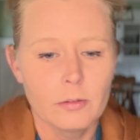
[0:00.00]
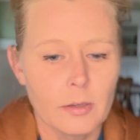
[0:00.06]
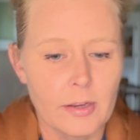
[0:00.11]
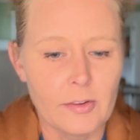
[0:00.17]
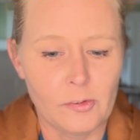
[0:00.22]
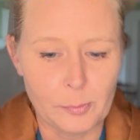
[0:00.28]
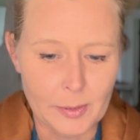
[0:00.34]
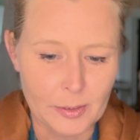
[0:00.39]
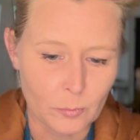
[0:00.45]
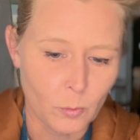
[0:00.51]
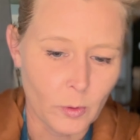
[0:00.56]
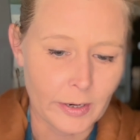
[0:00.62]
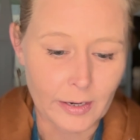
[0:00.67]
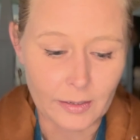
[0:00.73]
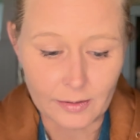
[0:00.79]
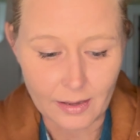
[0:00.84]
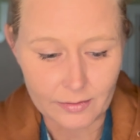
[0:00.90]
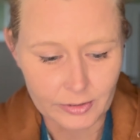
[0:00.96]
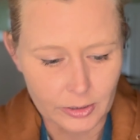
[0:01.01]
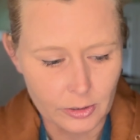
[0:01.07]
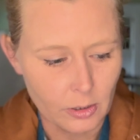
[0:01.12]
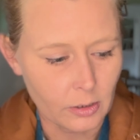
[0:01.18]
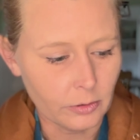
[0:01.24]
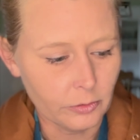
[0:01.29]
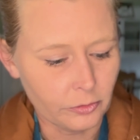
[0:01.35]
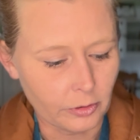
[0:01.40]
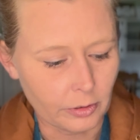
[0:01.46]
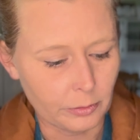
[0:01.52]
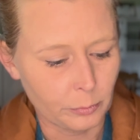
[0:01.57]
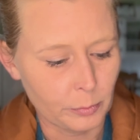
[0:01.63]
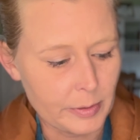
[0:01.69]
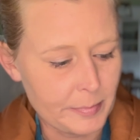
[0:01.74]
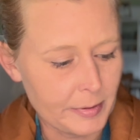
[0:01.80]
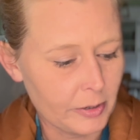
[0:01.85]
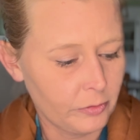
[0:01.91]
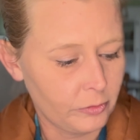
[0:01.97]
I spent what eleven dollars on
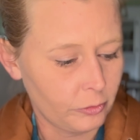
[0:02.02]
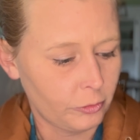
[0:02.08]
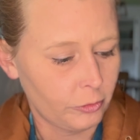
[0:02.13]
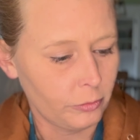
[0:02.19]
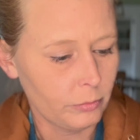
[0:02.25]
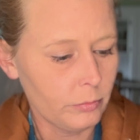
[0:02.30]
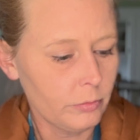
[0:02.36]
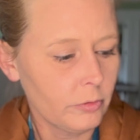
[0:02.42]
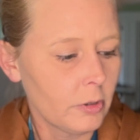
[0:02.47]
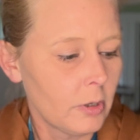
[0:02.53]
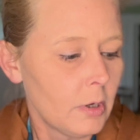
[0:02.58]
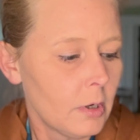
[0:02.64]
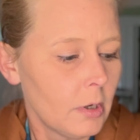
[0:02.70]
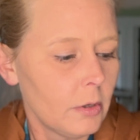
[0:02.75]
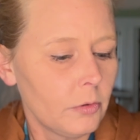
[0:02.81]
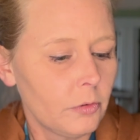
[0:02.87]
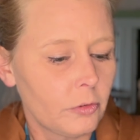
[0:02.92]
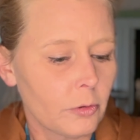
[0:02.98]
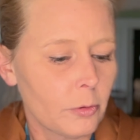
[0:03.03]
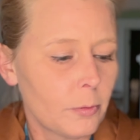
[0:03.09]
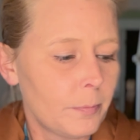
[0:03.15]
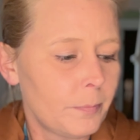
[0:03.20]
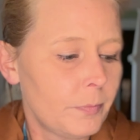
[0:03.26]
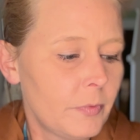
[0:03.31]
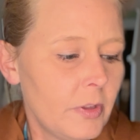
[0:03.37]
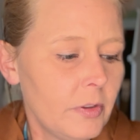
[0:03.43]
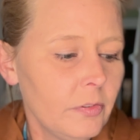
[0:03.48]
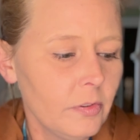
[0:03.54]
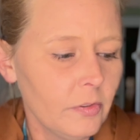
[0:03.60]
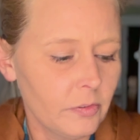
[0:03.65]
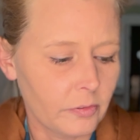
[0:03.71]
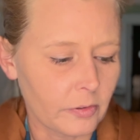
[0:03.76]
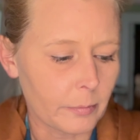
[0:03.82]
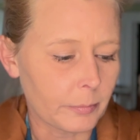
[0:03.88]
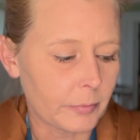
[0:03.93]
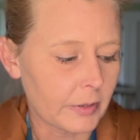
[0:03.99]
three pairs of shoes. So this is
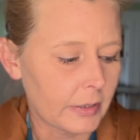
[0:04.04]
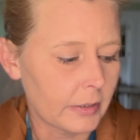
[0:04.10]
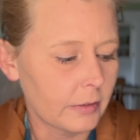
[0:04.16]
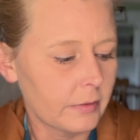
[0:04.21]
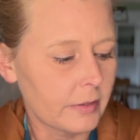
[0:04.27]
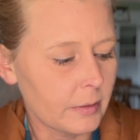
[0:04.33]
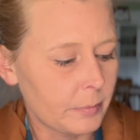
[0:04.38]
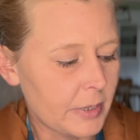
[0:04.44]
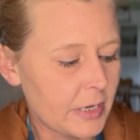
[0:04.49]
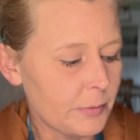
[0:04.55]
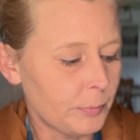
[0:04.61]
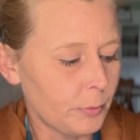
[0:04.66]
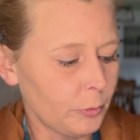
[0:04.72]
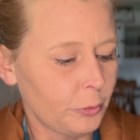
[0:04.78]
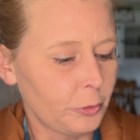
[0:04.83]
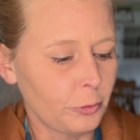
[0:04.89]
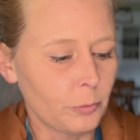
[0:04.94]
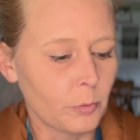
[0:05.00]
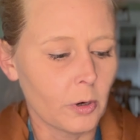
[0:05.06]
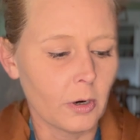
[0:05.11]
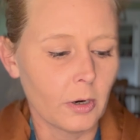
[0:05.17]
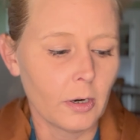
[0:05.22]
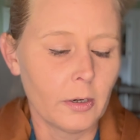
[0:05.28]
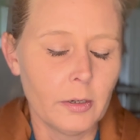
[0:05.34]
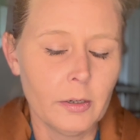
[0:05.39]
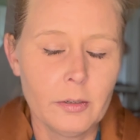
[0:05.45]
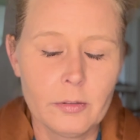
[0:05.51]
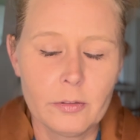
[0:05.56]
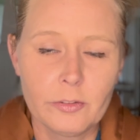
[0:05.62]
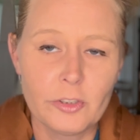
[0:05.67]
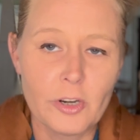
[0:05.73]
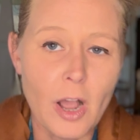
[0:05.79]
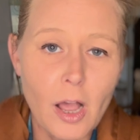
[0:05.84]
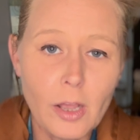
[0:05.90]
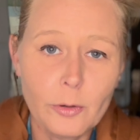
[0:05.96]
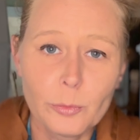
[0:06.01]
something that people who are
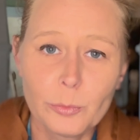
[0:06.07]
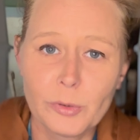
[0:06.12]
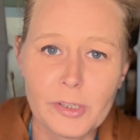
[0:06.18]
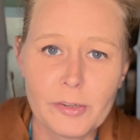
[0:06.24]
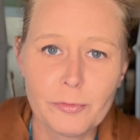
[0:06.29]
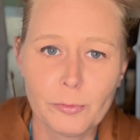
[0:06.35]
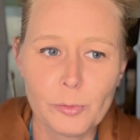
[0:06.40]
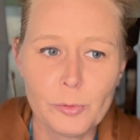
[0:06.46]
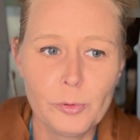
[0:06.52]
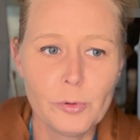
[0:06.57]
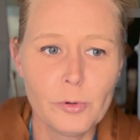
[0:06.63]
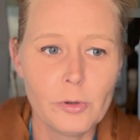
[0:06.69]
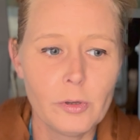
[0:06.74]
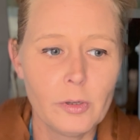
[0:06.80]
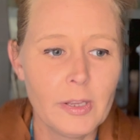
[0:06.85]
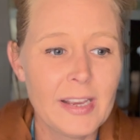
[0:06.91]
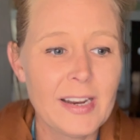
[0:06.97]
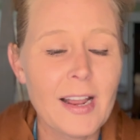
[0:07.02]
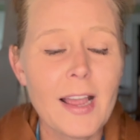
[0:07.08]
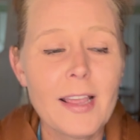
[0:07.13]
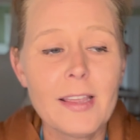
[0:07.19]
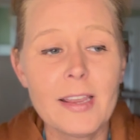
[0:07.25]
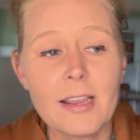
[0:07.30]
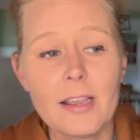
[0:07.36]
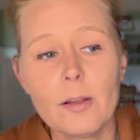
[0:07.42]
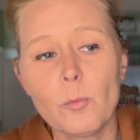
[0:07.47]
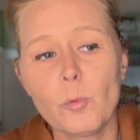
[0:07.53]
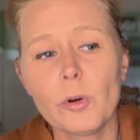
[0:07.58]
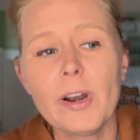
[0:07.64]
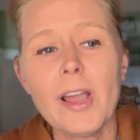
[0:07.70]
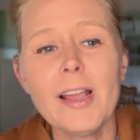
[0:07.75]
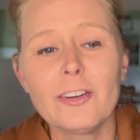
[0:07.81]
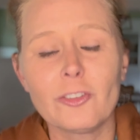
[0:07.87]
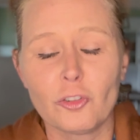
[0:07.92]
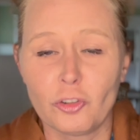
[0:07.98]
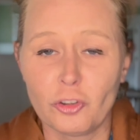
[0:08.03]
not only frugal, I we're
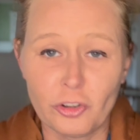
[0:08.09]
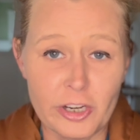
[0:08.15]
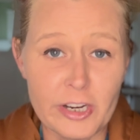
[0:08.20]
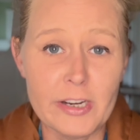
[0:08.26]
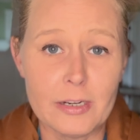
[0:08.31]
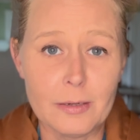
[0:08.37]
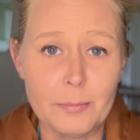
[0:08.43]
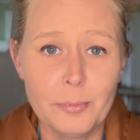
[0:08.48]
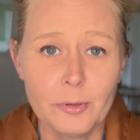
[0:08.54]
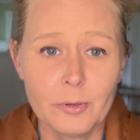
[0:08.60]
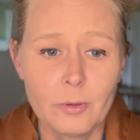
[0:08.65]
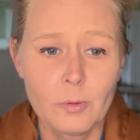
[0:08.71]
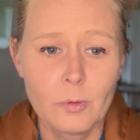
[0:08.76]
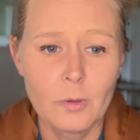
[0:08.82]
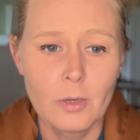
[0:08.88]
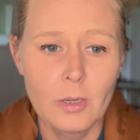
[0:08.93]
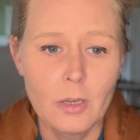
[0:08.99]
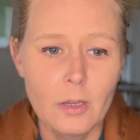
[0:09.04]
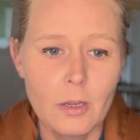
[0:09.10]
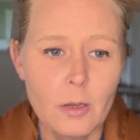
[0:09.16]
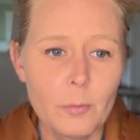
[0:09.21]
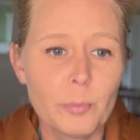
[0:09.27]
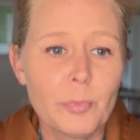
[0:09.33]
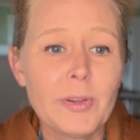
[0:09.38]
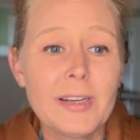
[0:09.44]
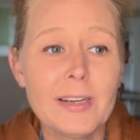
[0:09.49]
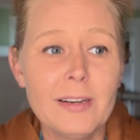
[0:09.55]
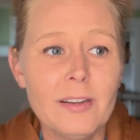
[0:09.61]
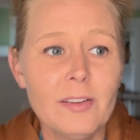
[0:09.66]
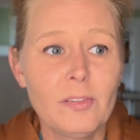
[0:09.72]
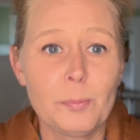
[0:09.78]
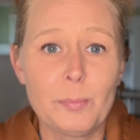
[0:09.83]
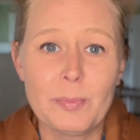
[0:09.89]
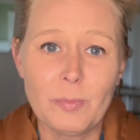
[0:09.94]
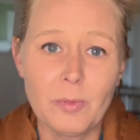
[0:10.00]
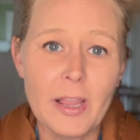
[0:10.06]
not cheap, but it
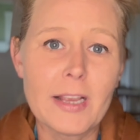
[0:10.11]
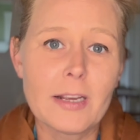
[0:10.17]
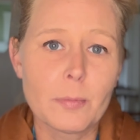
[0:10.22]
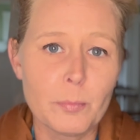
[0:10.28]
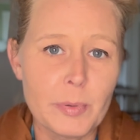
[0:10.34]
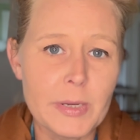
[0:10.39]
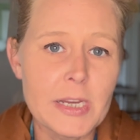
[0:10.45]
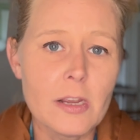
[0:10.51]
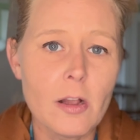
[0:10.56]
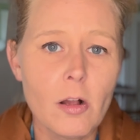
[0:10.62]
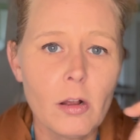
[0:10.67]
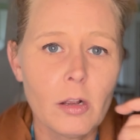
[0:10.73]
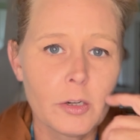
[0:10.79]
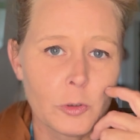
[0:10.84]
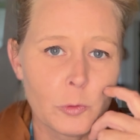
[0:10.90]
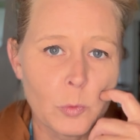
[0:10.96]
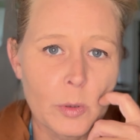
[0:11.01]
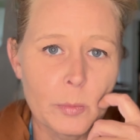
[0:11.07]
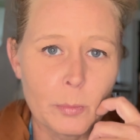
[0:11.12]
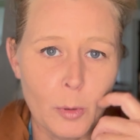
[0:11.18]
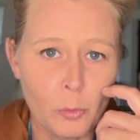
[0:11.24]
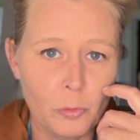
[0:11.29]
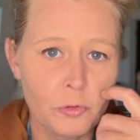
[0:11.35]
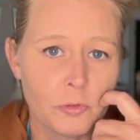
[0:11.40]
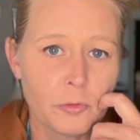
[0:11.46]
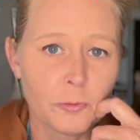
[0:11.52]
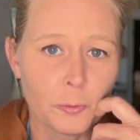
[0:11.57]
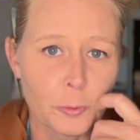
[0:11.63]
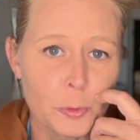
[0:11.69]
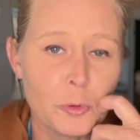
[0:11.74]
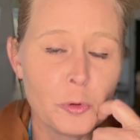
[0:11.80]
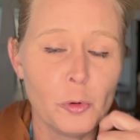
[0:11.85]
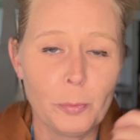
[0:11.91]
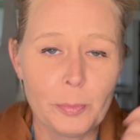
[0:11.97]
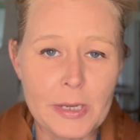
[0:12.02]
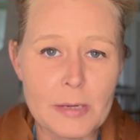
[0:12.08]
is like beyond what most
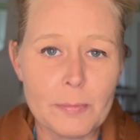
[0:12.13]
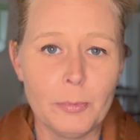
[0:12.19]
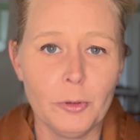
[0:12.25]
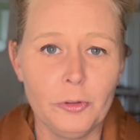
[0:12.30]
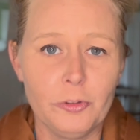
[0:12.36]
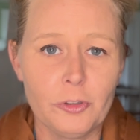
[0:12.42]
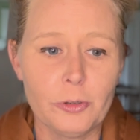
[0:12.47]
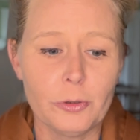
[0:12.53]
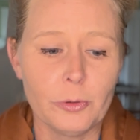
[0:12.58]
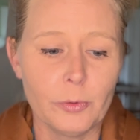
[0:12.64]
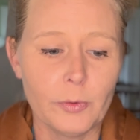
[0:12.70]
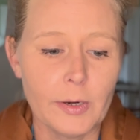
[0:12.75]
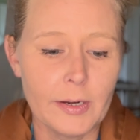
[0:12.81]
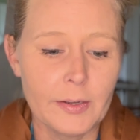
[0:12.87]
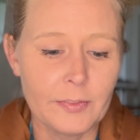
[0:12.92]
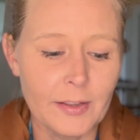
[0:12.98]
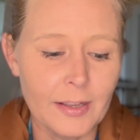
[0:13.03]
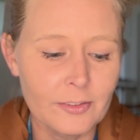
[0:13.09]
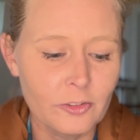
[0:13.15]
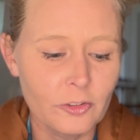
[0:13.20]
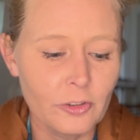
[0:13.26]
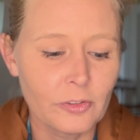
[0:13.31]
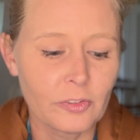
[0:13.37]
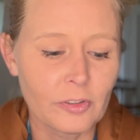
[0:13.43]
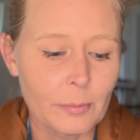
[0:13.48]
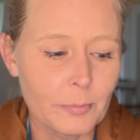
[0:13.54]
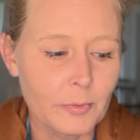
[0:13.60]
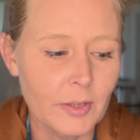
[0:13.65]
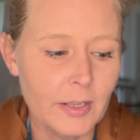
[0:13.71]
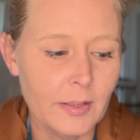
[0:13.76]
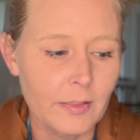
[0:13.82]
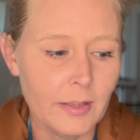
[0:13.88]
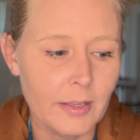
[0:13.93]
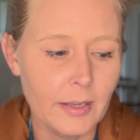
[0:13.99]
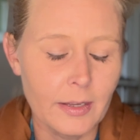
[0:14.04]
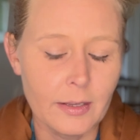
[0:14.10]
frugal people do, and that's just something
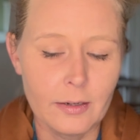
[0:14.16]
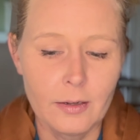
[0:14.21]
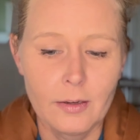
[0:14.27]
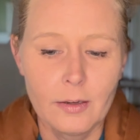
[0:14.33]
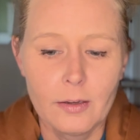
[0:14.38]
that